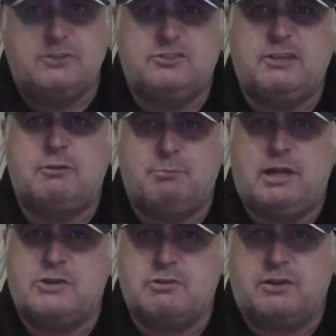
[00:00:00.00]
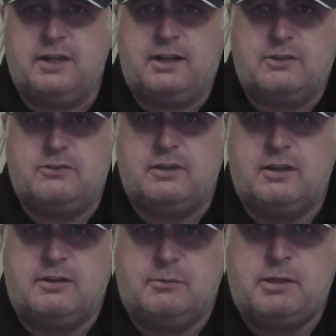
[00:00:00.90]
secret pleasure. I think that's
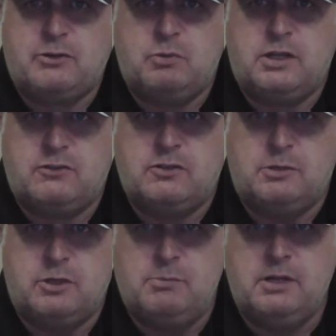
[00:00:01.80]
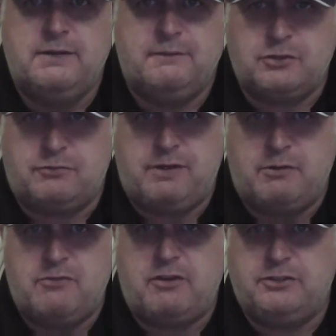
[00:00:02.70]
the best way to sum it up. Just
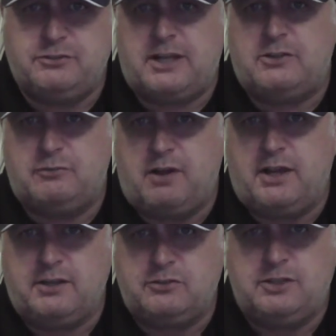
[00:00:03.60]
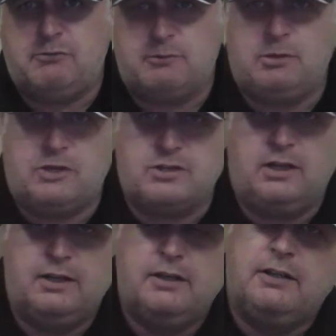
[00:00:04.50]
very, very satisfying secret pleasure
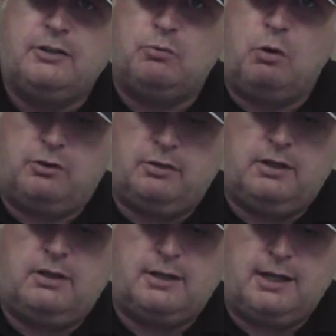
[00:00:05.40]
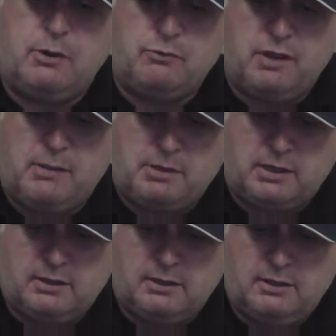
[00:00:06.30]
is what cloud
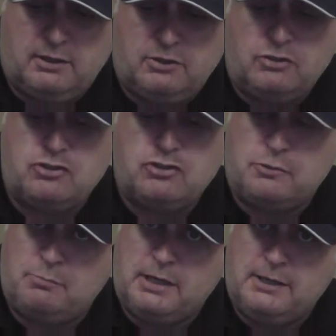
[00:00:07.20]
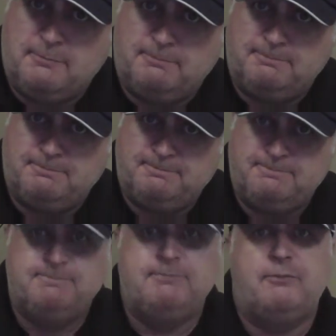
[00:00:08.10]
vaping should be.
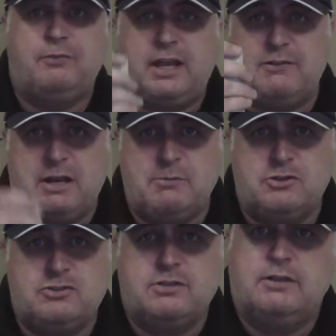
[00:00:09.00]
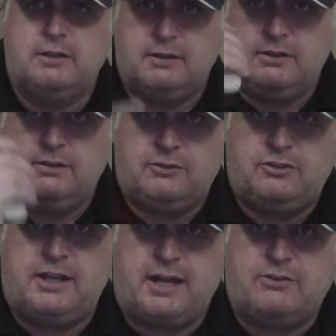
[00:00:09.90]
Thank you very much.
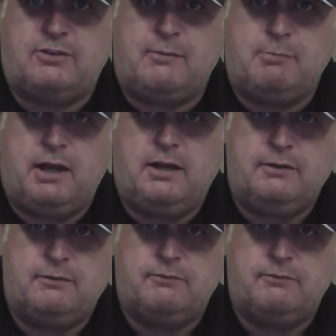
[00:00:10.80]
See you next time. Bye.